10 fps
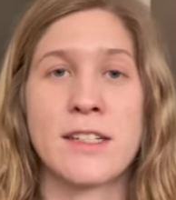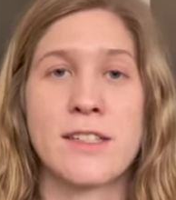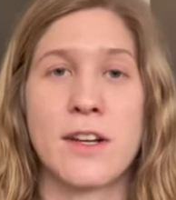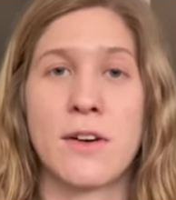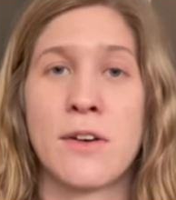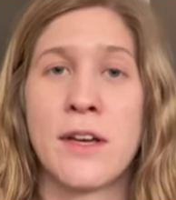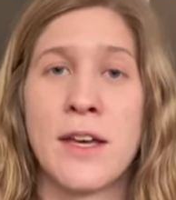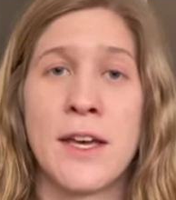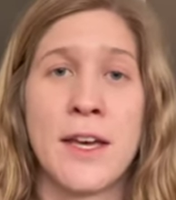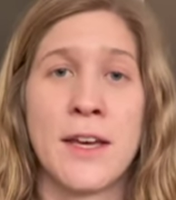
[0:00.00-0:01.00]
So
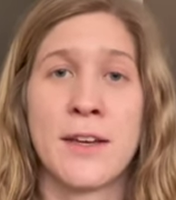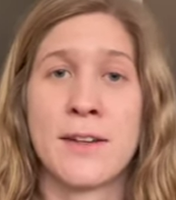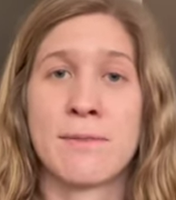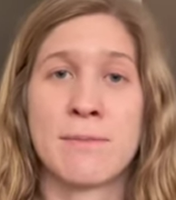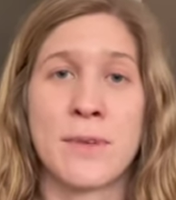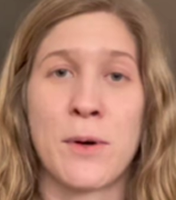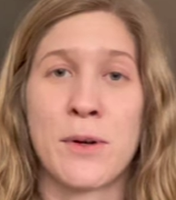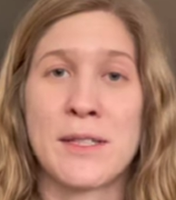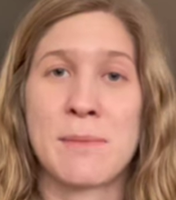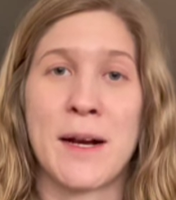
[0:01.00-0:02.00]
the
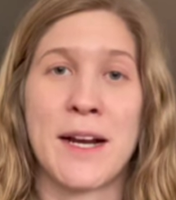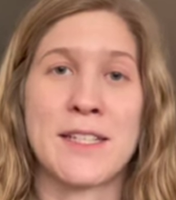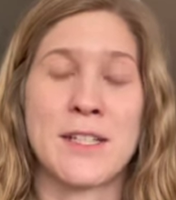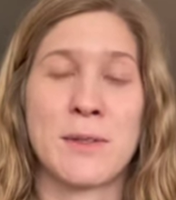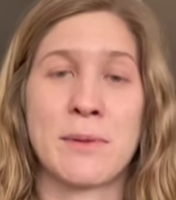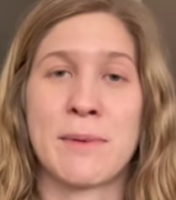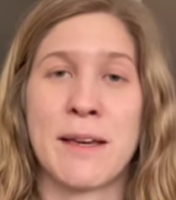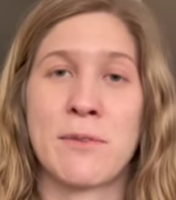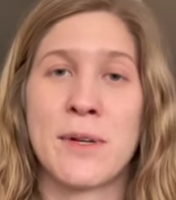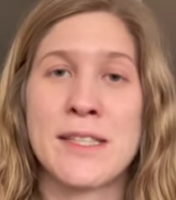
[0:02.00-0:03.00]
Holy Spirit to
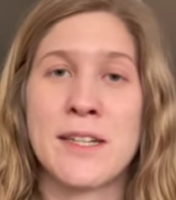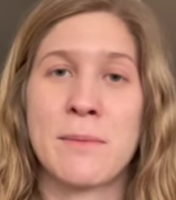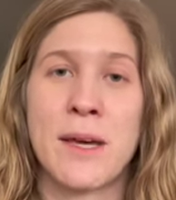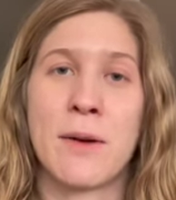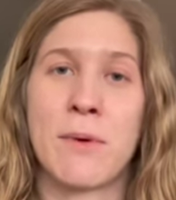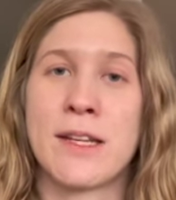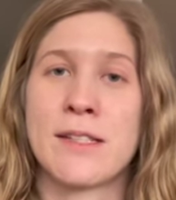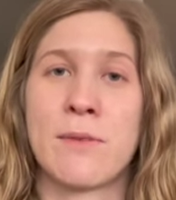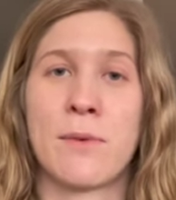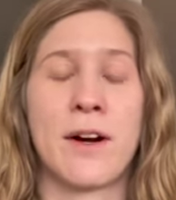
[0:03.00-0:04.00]
give wisdom in
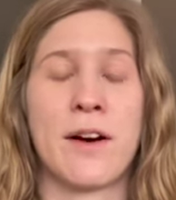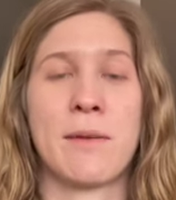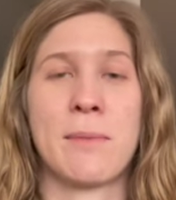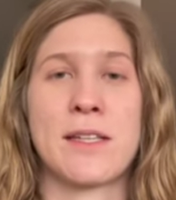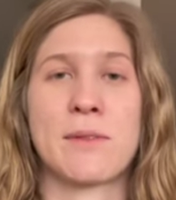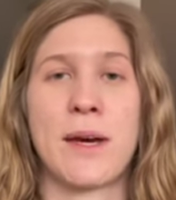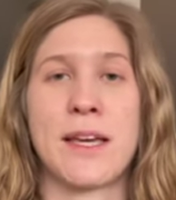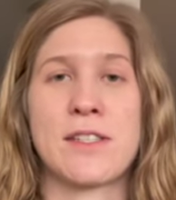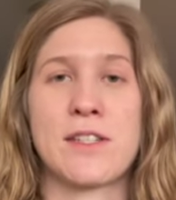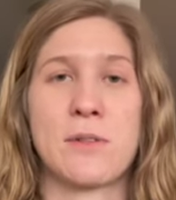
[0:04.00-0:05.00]
what are the best
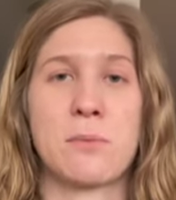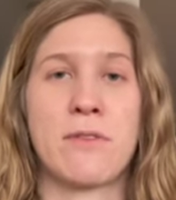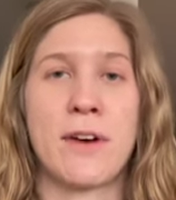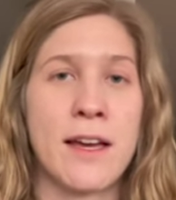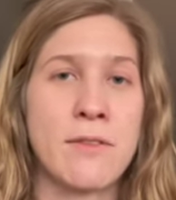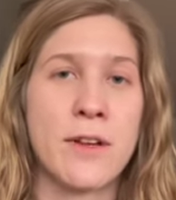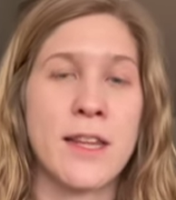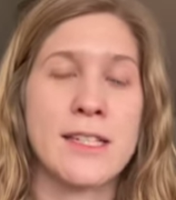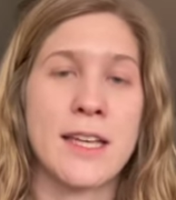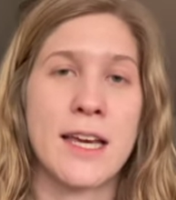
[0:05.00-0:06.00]
ways to provide for
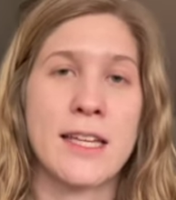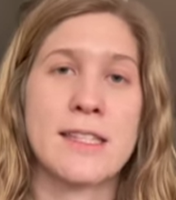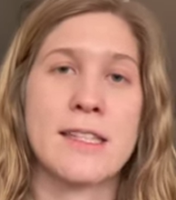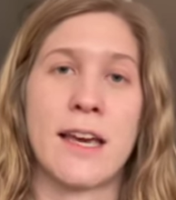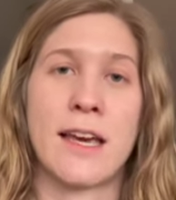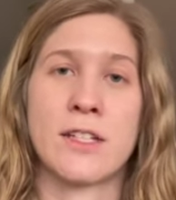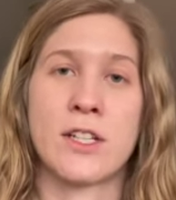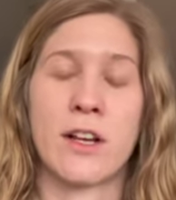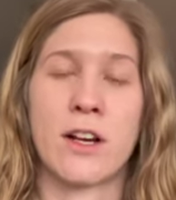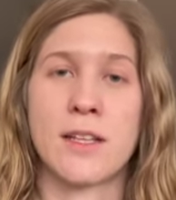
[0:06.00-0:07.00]
these kids and share
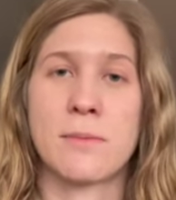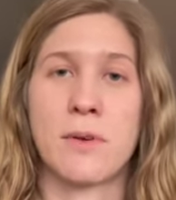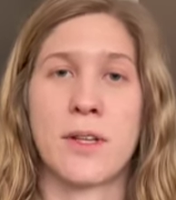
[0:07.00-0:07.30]
the gospel with